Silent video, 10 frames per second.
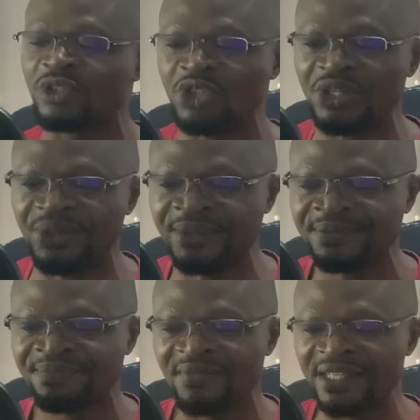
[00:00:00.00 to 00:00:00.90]
out to you.
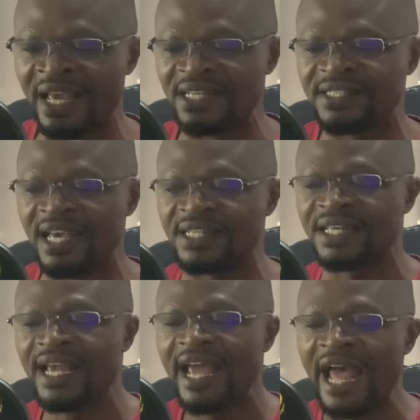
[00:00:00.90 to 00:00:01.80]
Yes,
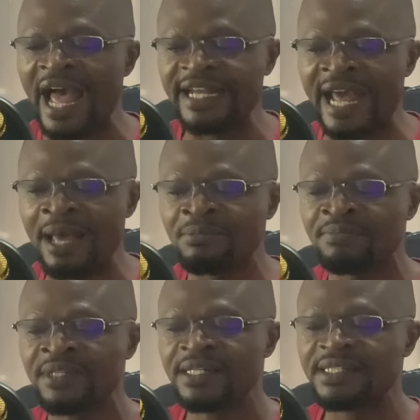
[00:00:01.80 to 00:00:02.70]
yes.
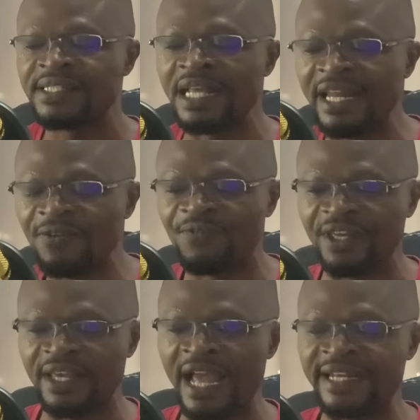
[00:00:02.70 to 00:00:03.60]
Edem
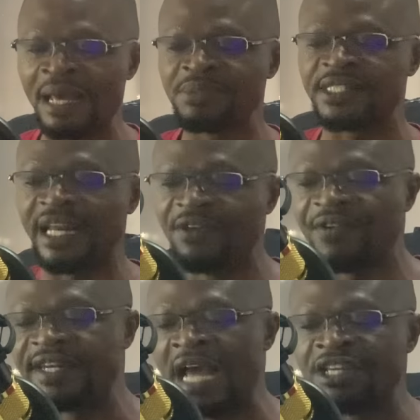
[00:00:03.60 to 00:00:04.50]
Silivi,
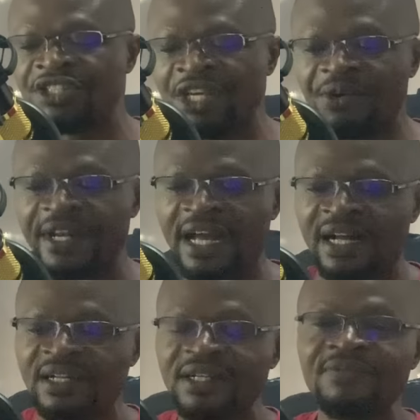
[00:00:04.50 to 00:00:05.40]

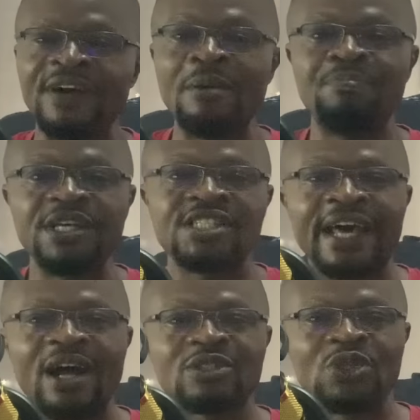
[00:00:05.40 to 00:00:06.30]
Nigeria. Very big
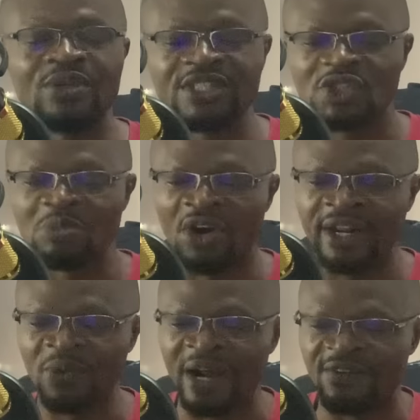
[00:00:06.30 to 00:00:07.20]
shout out to you this
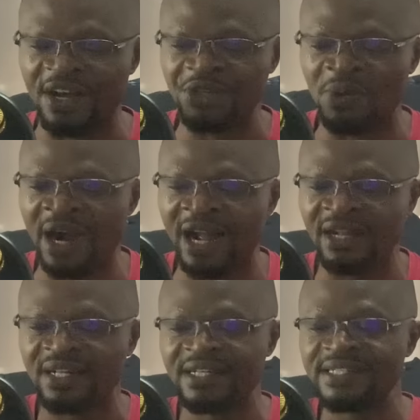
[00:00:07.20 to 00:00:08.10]
morning, wherever you
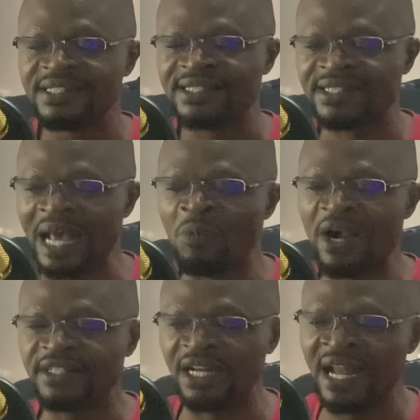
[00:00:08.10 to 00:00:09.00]
are.
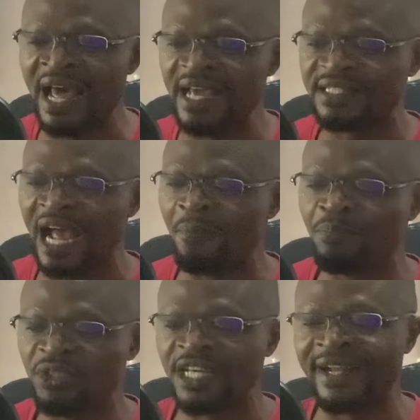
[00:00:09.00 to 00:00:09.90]
Samuel Delight,
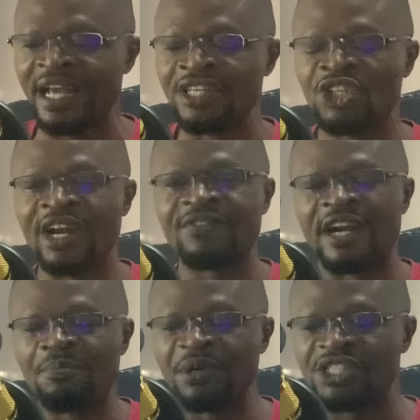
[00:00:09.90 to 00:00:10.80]
Abuja, Nigeria.
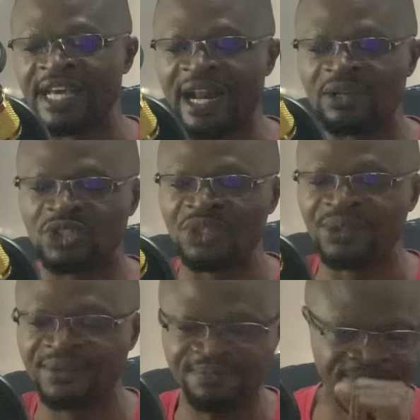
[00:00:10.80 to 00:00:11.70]
Very big shout out to
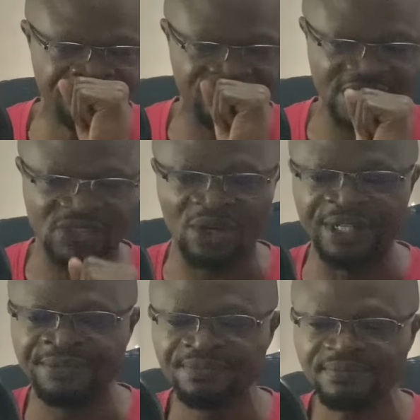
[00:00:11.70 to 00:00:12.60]
you. Sorry.